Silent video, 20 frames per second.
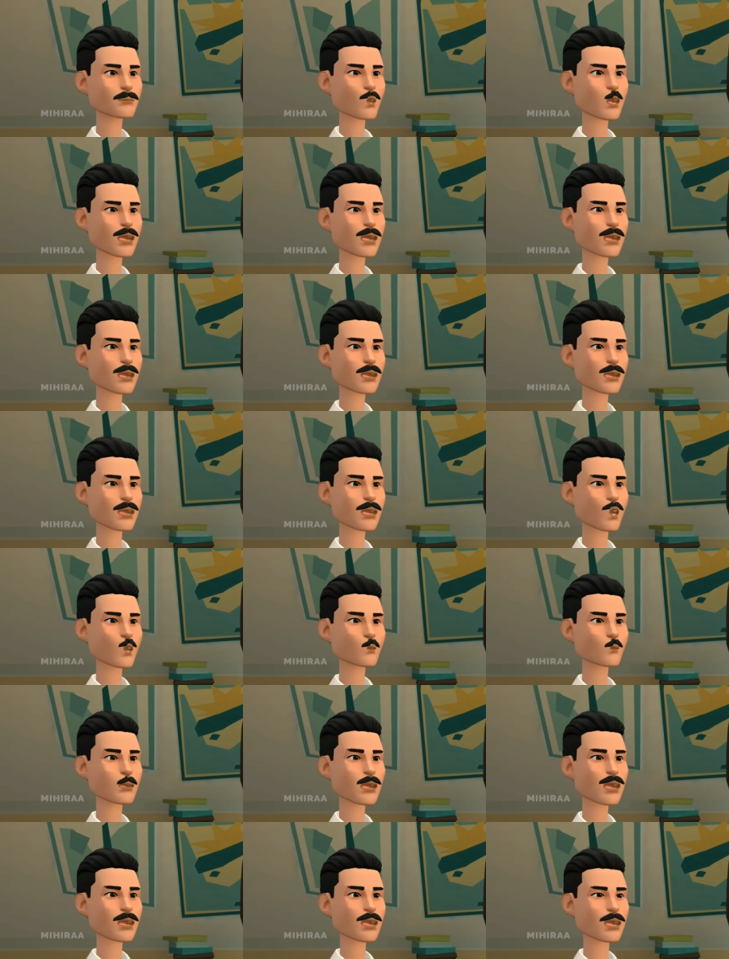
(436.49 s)
which is a
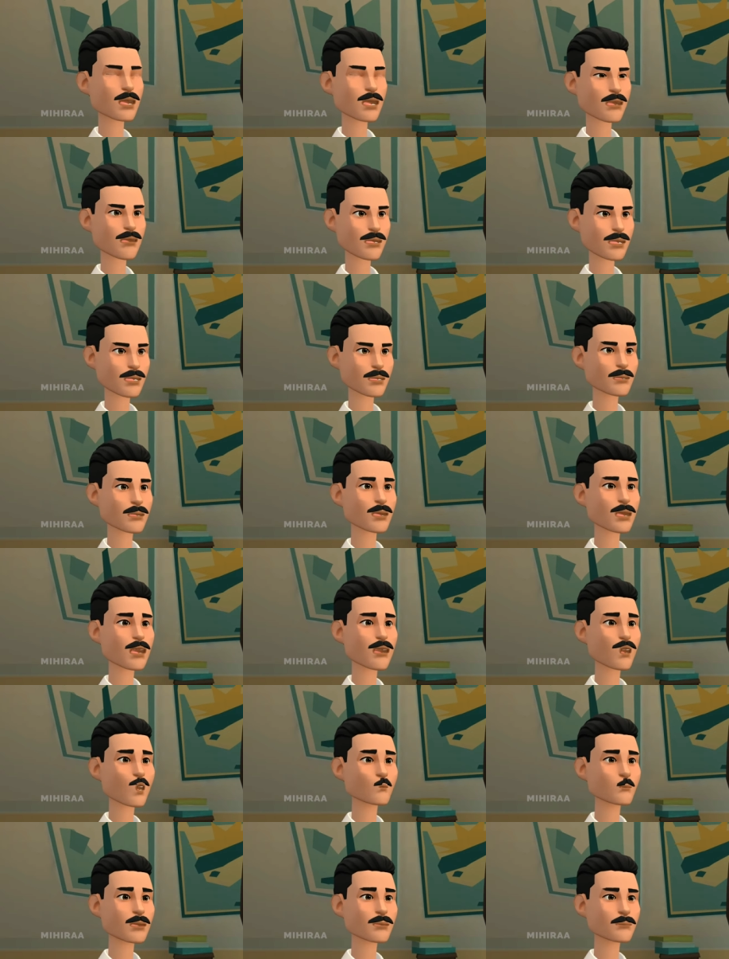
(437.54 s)
combination vaccine
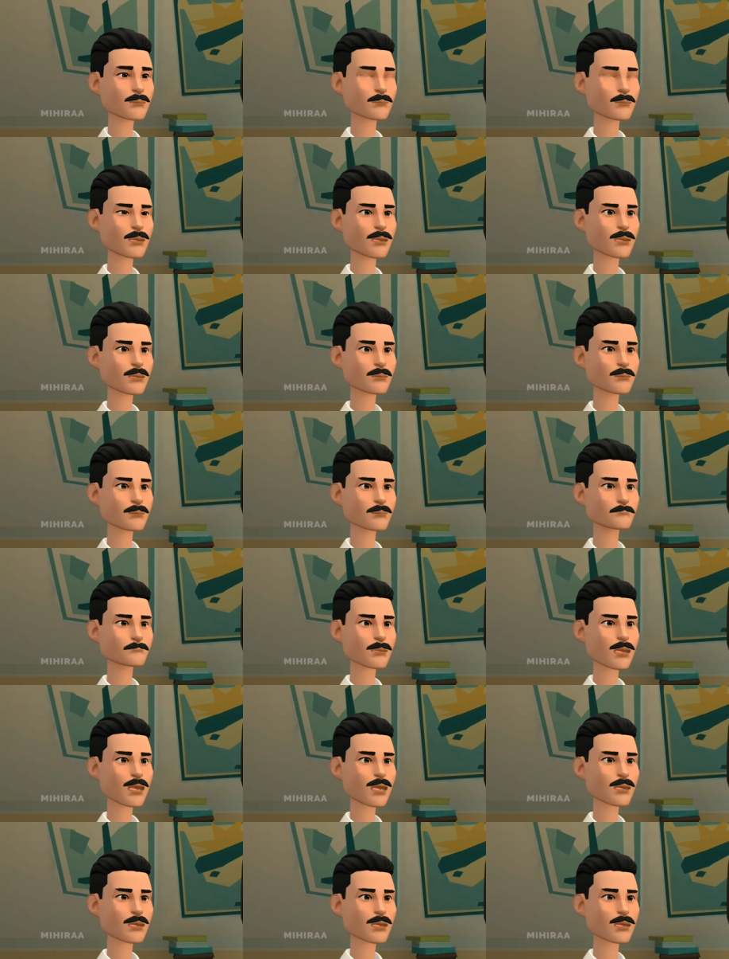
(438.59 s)
for mumps,
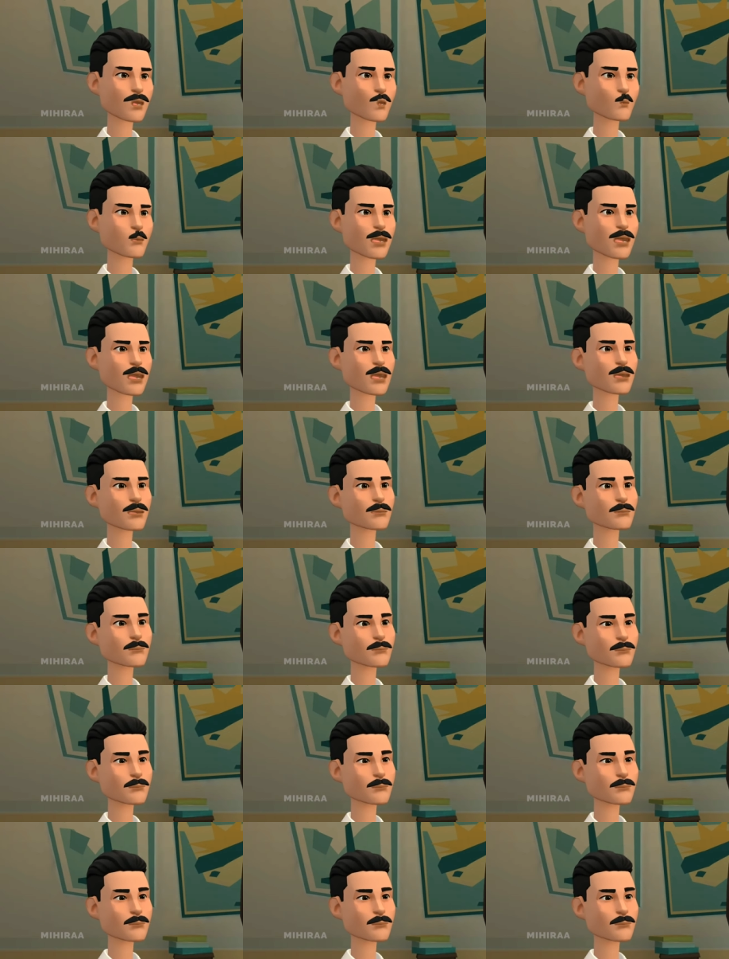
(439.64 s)
measles and rubella.